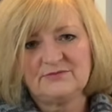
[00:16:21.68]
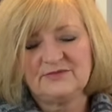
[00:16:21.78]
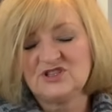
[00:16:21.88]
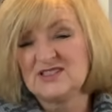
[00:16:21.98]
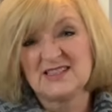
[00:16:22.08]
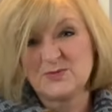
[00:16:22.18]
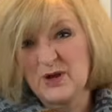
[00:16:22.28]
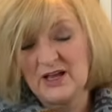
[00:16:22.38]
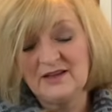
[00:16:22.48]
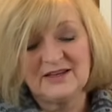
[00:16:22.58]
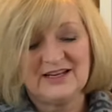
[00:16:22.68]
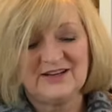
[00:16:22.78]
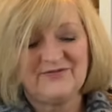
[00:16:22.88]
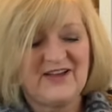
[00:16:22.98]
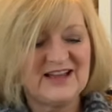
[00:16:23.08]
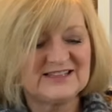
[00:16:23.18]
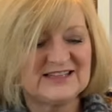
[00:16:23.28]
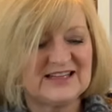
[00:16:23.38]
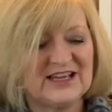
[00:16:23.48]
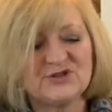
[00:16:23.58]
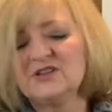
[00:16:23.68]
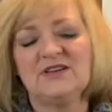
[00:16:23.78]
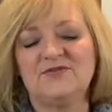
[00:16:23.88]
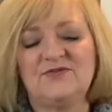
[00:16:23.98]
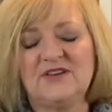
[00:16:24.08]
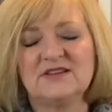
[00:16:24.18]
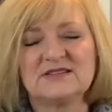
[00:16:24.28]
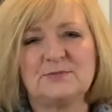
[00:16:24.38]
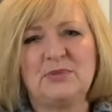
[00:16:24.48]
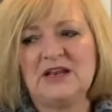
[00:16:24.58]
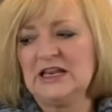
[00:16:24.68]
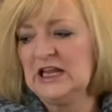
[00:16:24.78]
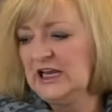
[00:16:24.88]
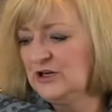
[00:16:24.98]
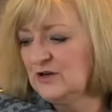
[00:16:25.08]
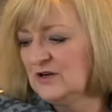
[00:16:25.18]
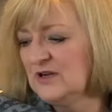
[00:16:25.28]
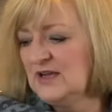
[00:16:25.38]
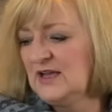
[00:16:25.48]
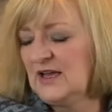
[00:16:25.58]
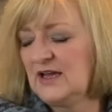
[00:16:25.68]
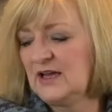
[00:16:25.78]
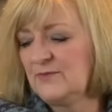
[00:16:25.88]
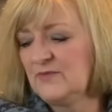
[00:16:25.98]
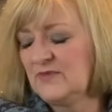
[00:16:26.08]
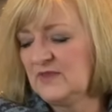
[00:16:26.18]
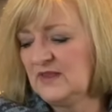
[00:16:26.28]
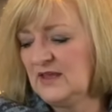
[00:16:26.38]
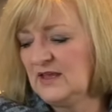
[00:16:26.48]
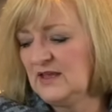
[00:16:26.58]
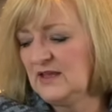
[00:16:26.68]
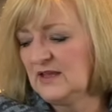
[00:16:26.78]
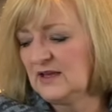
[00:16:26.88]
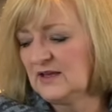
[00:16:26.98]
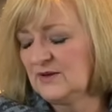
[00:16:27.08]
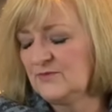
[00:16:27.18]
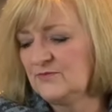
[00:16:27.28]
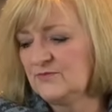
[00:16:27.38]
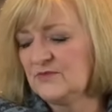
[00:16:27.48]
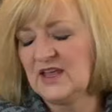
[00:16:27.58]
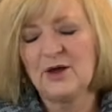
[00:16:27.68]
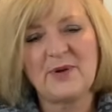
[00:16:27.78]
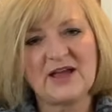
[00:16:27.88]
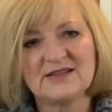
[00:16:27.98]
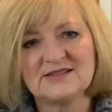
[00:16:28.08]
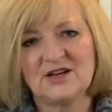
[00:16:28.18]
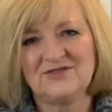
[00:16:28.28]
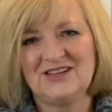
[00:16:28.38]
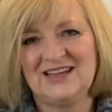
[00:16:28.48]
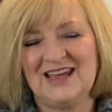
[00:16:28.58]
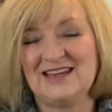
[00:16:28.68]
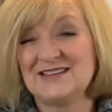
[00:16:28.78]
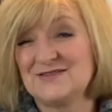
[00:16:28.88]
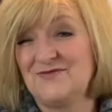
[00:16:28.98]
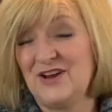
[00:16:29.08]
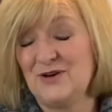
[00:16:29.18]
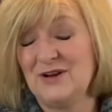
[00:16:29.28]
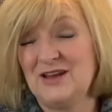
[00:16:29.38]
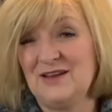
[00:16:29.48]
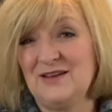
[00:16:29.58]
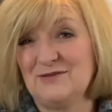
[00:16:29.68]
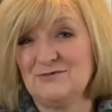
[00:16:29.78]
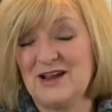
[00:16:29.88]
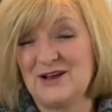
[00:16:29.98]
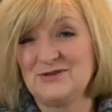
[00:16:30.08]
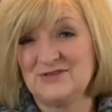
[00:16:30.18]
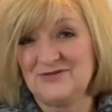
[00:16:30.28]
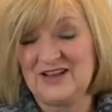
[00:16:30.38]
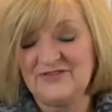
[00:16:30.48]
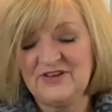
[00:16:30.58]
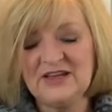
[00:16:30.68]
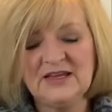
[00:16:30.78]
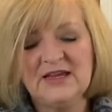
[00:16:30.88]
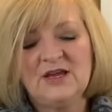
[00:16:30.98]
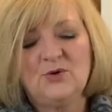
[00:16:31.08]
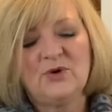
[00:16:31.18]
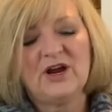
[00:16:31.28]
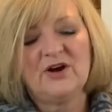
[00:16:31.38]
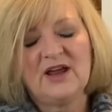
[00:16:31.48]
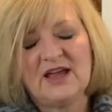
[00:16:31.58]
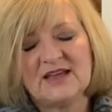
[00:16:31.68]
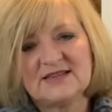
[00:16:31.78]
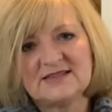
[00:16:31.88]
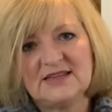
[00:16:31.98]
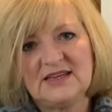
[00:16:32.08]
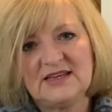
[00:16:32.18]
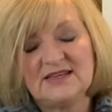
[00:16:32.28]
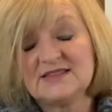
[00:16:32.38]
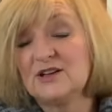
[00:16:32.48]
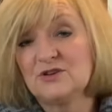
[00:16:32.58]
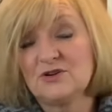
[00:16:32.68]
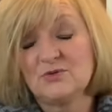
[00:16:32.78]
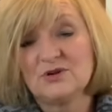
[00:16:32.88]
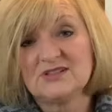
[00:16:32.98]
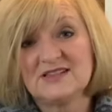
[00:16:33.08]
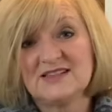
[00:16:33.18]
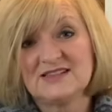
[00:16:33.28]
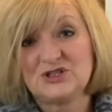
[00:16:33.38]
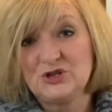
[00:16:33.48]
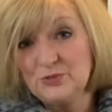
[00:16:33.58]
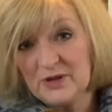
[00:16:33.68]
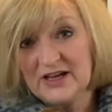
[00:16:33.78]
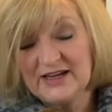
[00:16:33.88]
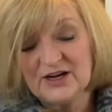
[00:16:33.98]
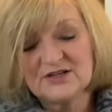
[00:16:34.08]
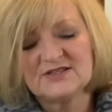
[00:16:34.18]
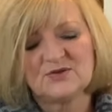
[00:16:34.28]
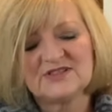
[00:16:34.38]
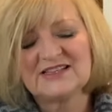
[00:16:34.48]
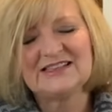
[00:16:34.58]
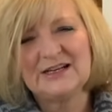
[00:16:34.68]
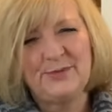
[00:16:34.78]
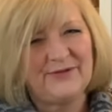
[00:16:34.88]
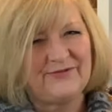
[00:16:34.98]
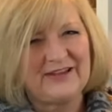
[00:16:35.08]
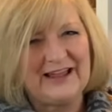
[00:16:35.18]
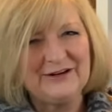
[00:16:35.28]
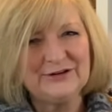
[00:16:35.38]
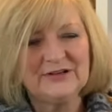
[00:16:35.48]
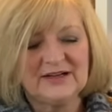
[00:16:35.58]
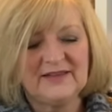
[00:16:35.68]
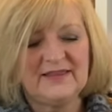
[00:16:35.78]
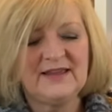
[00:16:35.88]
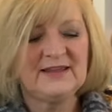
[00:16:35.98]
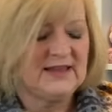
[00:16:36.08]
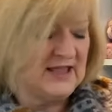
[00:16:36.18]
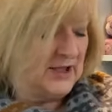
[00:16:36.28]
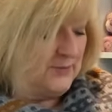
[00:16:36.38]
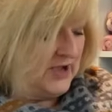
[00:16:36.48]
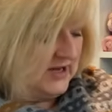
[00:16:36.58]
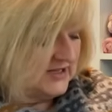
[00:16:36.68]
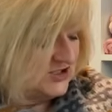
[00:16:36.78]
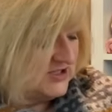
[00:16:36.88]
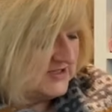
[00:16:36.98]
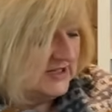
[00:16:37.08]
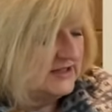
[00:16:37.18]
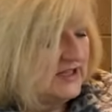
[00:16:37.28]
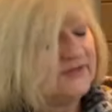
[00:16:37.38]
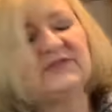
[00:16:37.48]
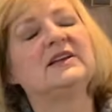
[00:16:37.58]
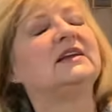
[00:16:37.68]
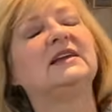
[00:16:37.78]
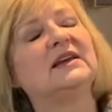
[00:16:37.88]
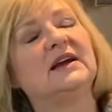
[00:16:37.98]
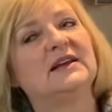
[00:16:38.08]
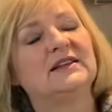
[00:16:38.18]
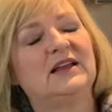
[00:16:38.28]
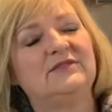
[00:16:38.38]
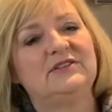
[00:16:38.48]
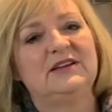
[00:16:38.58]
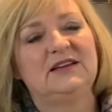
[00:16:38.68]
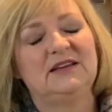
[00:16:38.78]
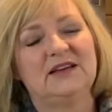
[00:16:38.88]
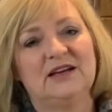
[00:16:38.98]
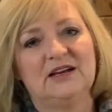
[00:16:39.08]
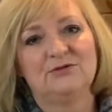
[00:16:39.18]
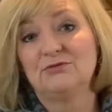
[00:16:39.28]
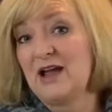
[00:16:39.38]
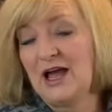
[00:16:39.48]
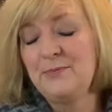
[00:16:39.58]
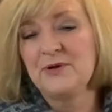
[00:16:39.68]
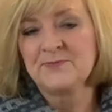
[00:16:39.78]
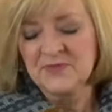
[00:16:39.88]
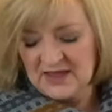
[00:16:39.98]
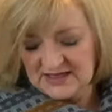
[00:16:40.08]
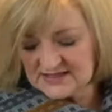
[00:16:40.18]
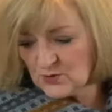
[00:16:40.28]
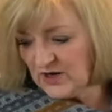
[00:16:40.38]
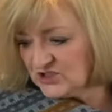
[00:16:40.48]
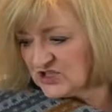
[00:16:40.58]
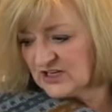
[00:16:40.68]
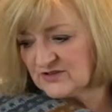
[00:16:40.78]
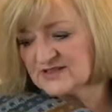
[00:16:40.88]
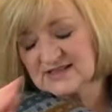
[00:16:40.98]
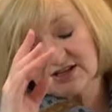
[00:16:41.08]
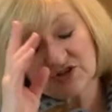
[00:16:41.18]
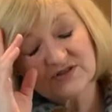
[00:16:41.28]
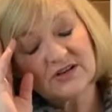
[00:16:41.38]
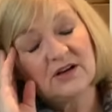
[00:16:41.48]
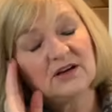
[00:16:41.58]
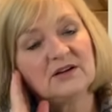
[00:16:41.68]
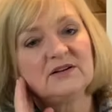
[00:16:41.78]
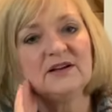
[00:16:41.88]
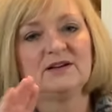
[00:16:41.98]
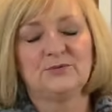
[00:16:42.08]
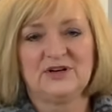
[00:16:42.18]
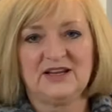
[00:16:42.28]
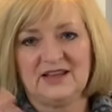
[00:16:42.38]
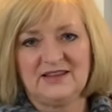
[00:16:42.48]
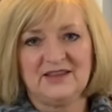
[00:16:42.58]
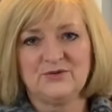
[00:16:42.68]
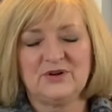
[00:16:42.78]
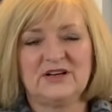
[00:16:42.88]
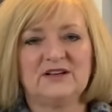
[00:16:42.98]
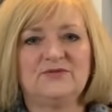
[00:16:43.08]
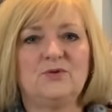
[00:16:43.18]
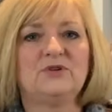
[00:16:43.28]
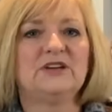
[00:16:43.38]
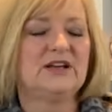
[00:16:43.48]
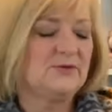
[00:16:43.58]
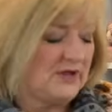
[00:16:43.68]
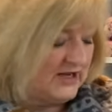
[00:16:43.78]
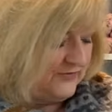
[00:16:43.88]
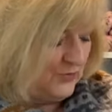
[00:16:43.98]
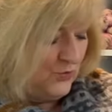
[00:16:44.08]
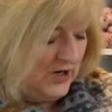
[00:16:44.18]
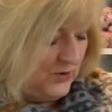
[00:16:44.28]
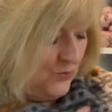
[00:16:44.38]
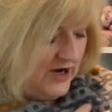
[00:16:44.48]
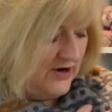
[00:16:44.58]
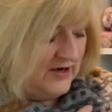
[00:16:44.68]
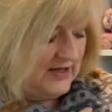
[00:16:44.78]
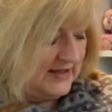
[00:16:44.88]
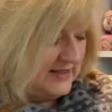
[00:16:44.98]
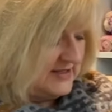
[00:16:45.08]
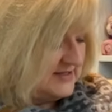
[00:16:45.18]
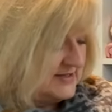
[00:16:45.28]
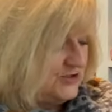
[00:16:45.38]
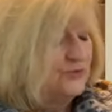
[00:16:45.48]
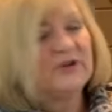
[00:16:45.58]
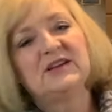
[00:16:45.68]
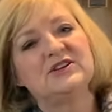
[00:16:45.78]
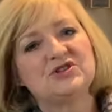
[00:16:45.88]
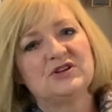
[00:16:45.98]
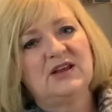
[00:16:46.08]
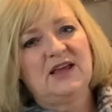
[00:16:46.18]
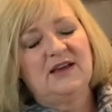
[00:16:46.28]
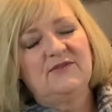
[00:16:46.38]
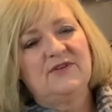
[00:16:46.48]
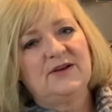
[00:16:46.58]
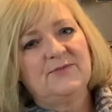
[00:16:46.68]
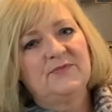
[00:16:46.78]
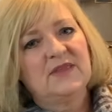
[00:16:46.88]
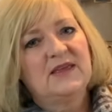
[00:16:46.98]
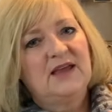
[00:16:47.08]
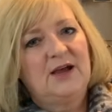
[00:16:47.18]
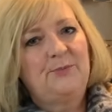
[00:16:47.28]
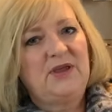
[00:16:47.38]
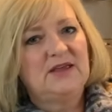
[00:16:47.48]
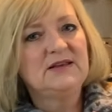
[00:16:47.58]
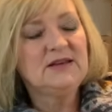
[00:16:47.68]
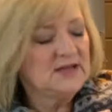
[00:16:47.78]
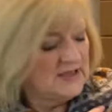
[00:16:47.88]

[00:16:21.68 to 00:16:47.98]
just as well. And in fact, it actually feels a bit lighter. The Alpaca Soft DK is very round and fluffy, whereas the Selkirk Worsted is a 2-ply yarn, so it's a little bit flatter, I think. But it's just a lovely wrap. It's quite generous, as you saw when I had the other one unfolded up. And if you want to wear it like this, you really should have a pin.